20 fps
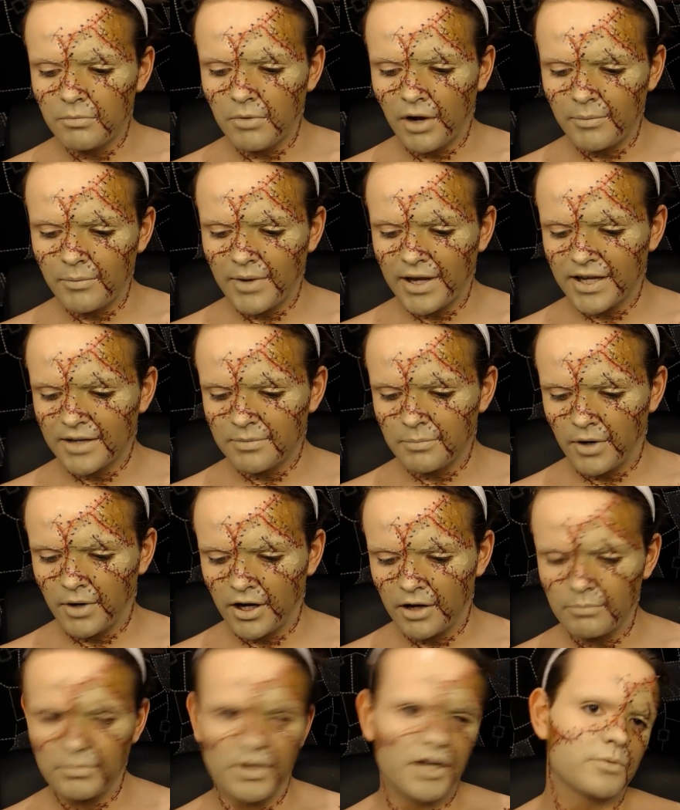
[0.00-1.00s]
um, I make
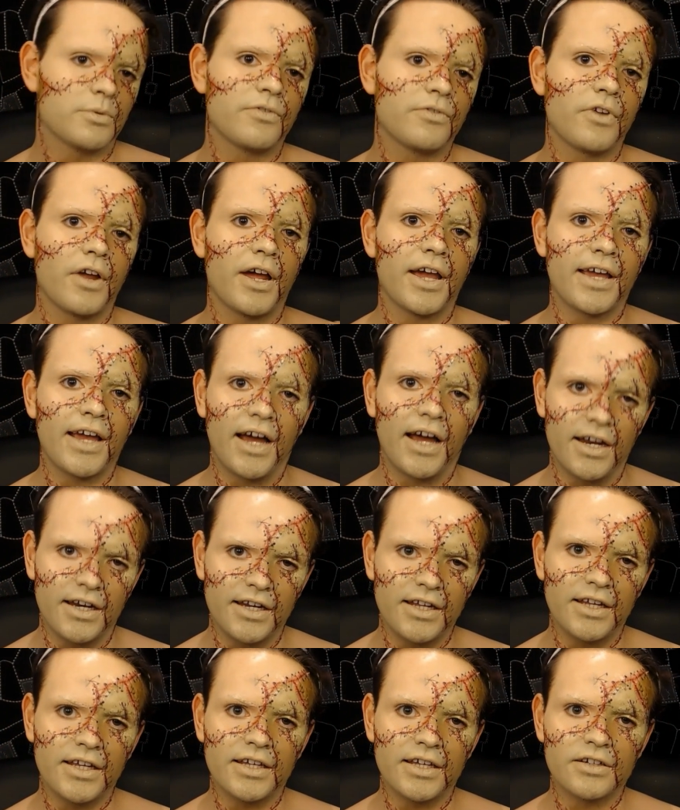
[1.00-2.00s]
my own blood with like
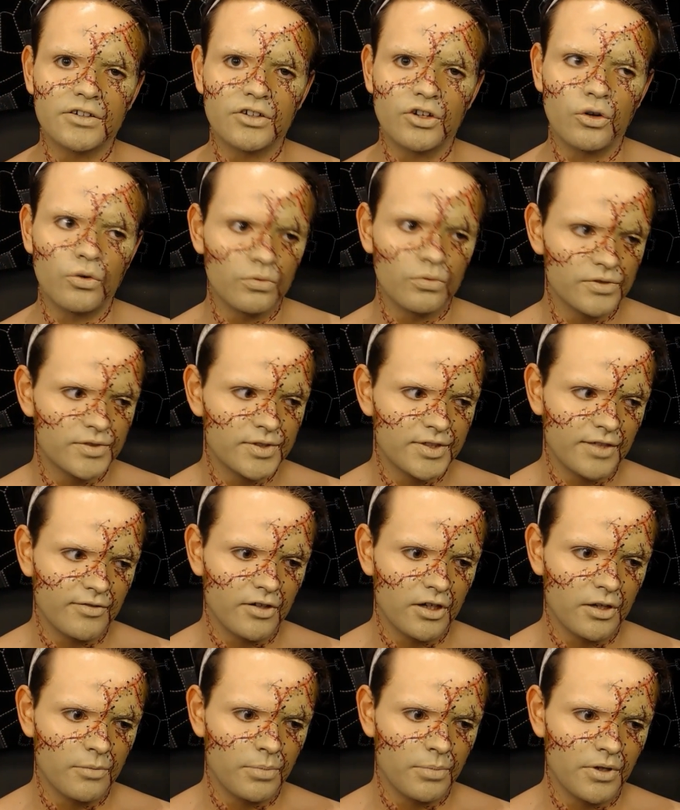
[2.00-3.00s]
honey and corn
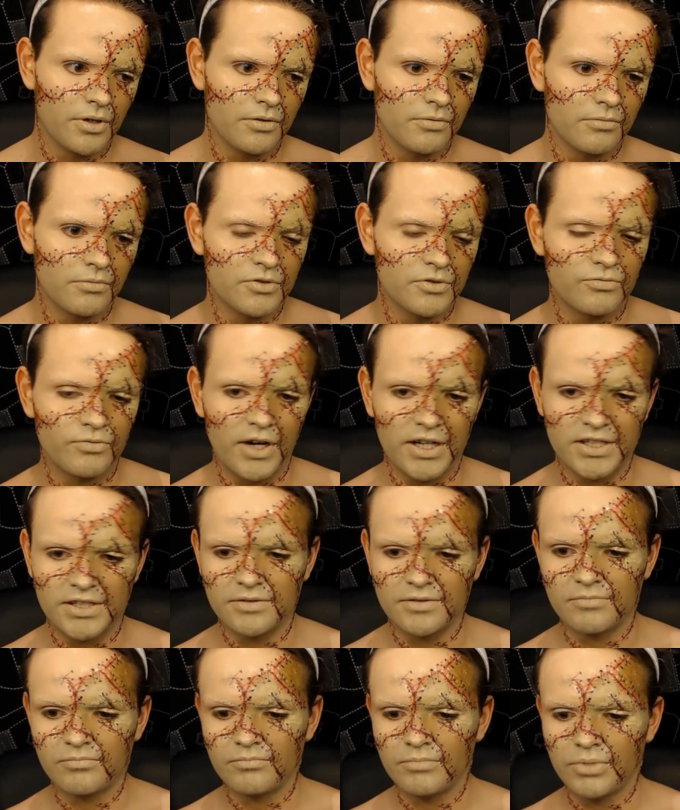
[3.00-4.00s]
syrup and
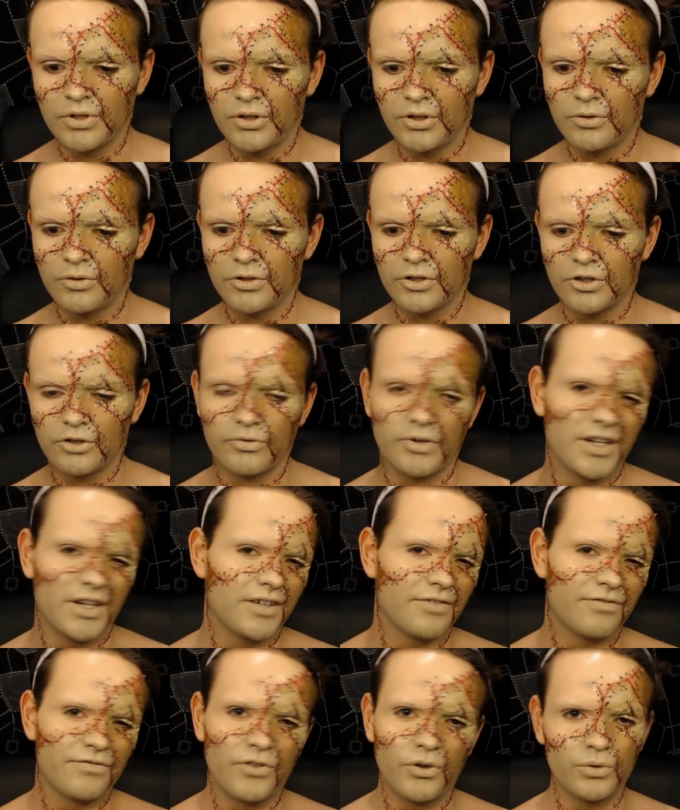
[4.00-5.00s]
red and blue and
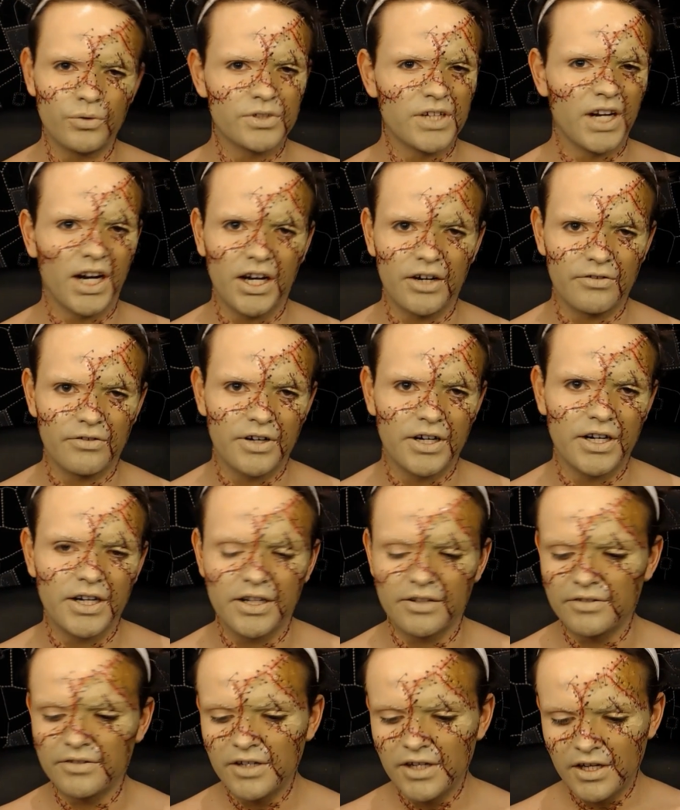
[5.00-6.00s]
green food
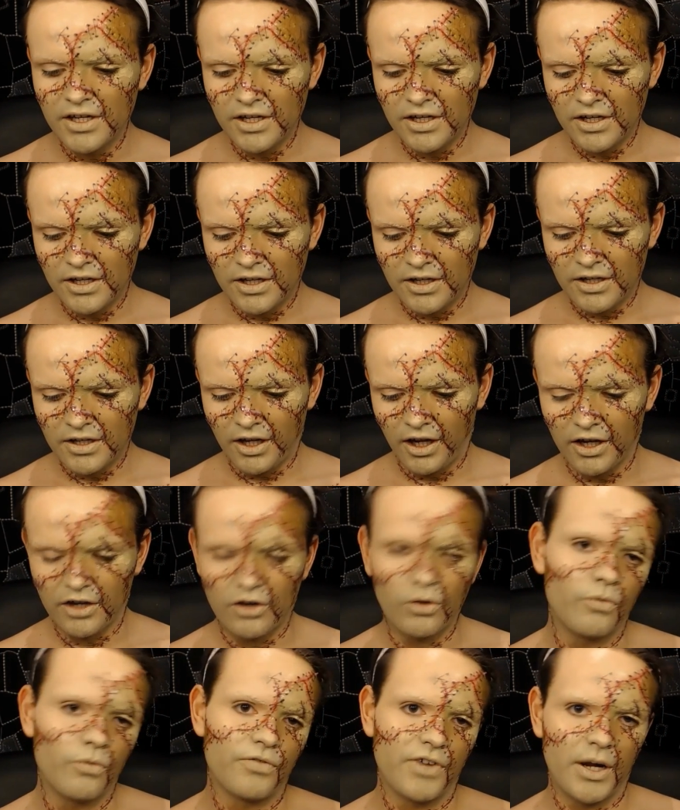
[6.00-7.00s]
colouring and uh,
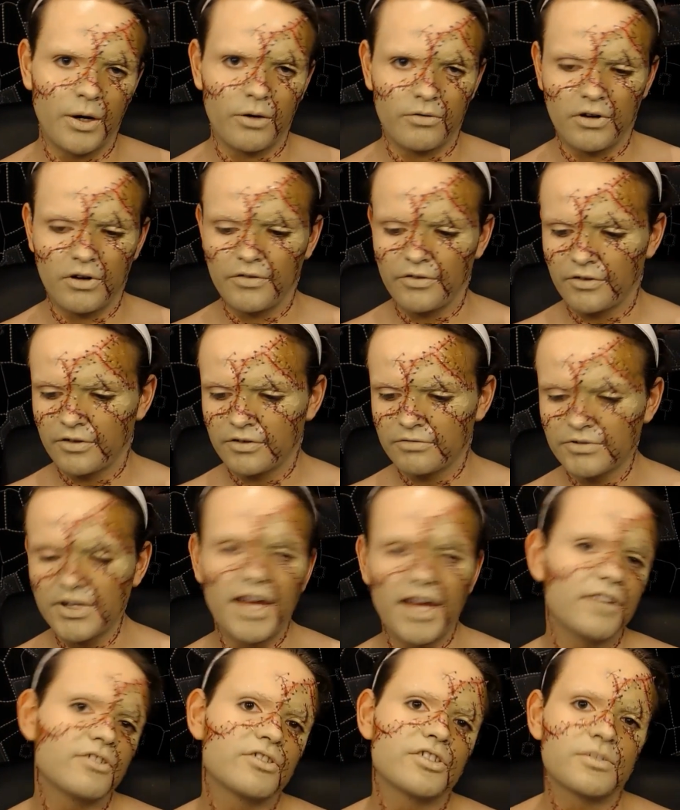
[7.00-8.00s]
corn flour rather and
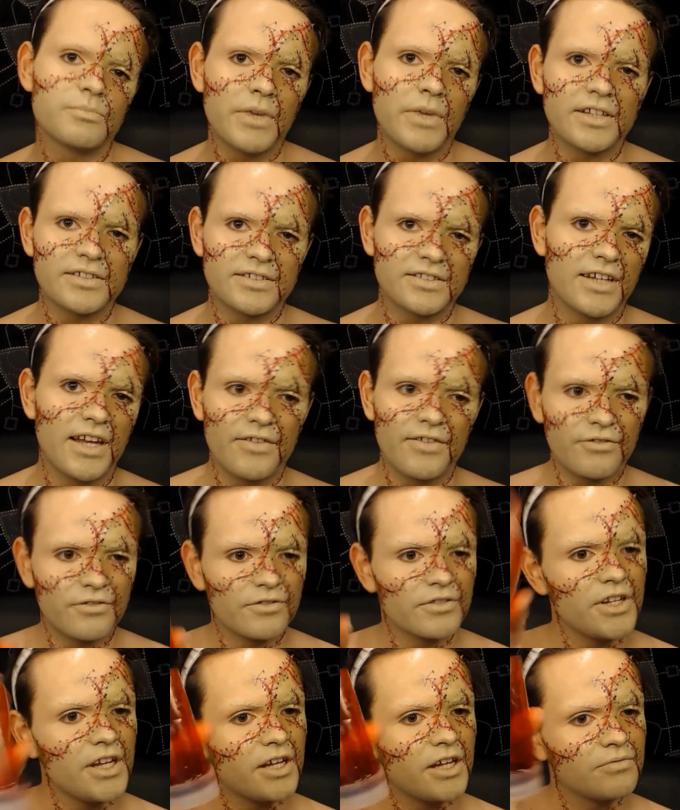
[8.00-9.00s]
yeah, just mixed
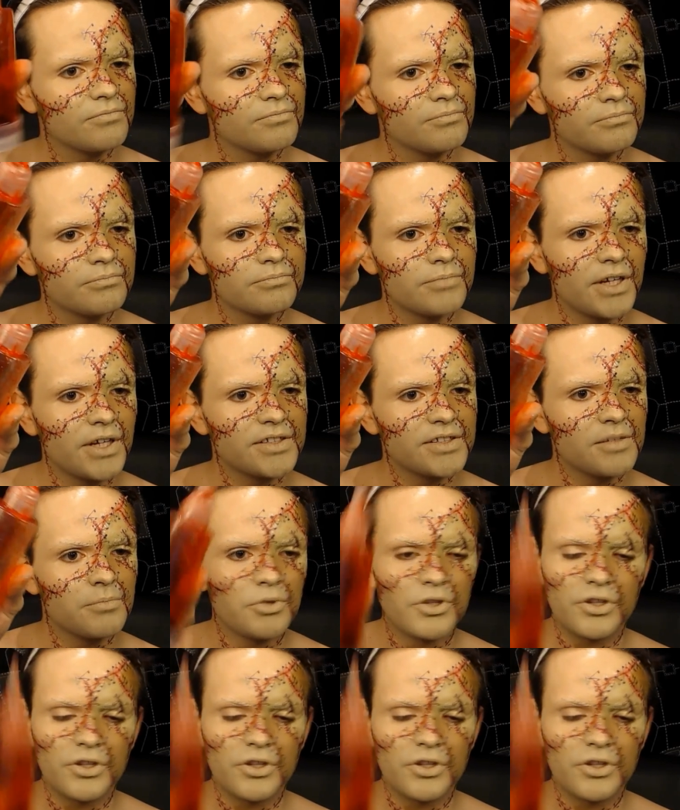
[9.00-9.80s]
together and yeah, basically.